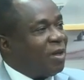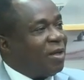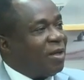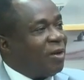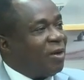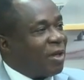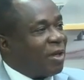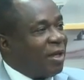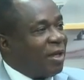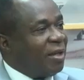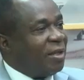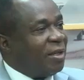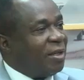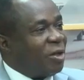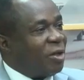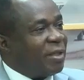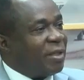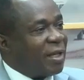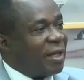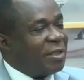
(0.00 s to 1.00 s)
Okay, the
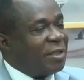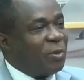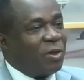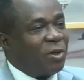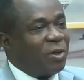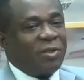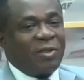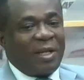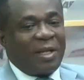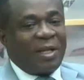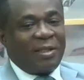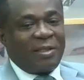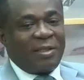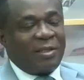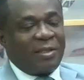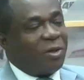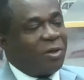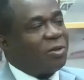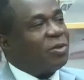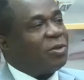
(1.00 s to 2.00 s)
Joint Tax Board that
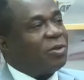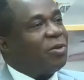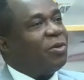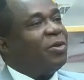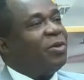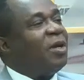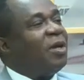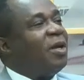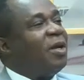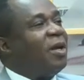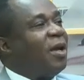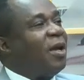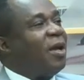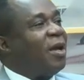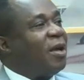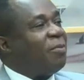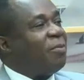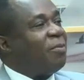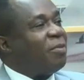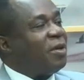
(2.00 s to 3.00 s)
is also,
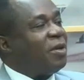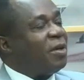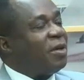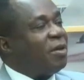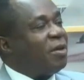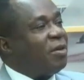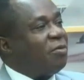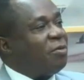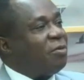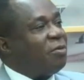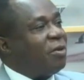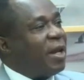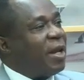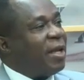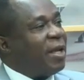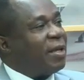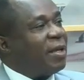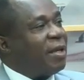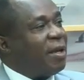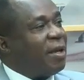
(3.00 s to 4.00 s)
if you
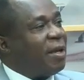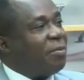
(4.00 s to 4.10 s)
like,